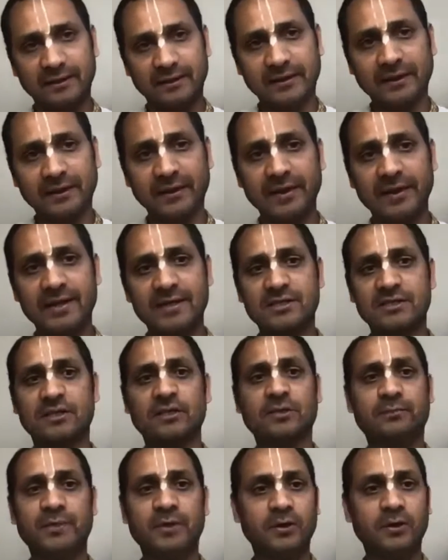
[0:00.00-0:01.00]
creates,
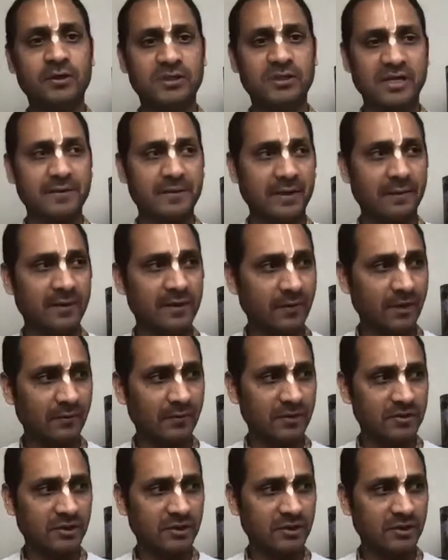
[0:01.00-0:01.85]
because everyone was